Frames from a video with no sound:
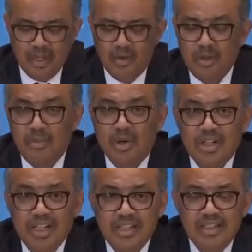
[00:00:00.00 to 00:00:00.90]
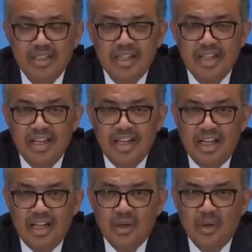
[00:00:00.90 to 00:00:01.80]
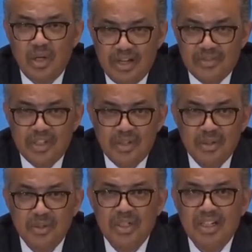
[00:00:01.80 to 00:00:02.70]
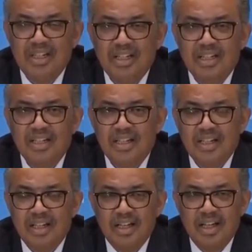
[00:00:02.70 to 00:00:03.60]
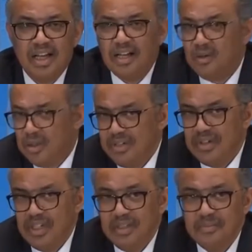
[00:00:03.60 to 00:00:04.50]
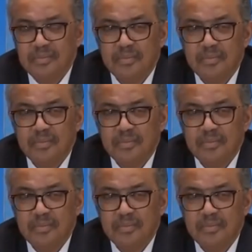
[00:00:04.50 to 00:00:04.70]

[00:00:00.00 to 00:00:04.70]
Good morning, good afternoon, and good evening.